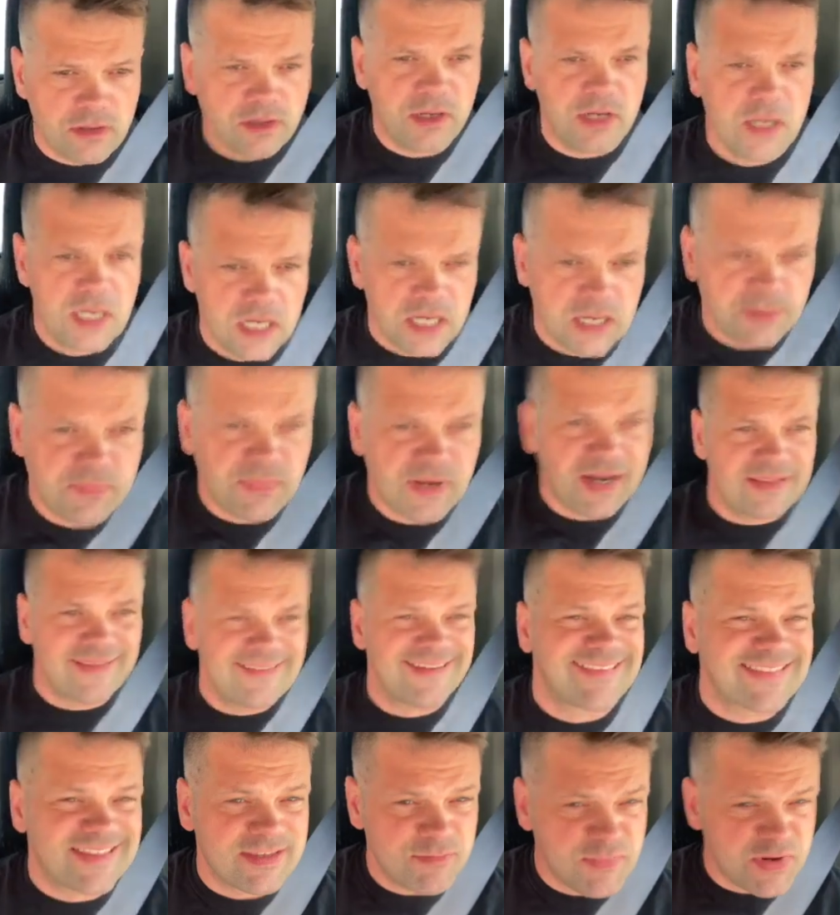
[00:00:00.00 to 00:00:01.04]
I
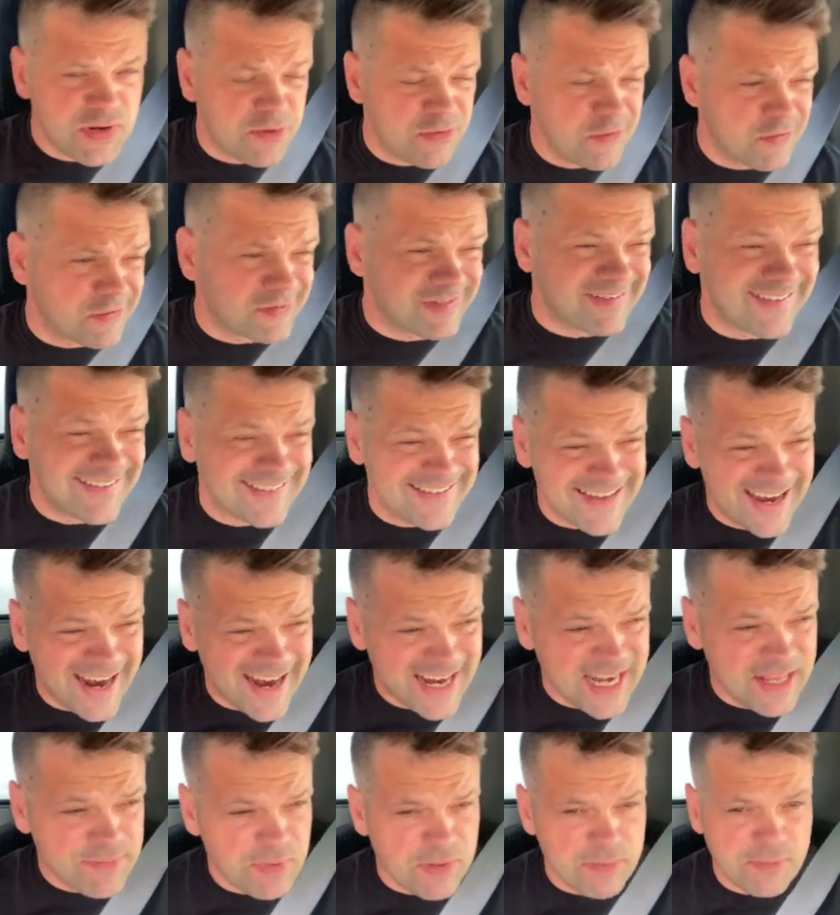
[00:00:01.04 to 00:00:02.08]
like the mirrors a
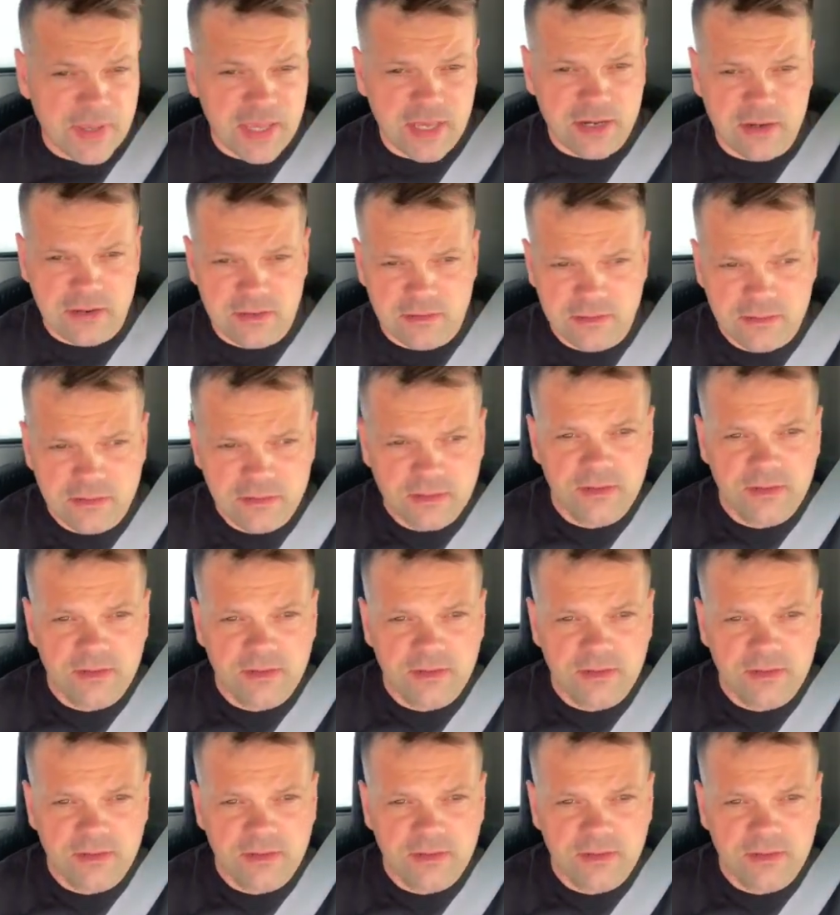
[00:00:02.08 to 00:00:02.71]
tiny bit better.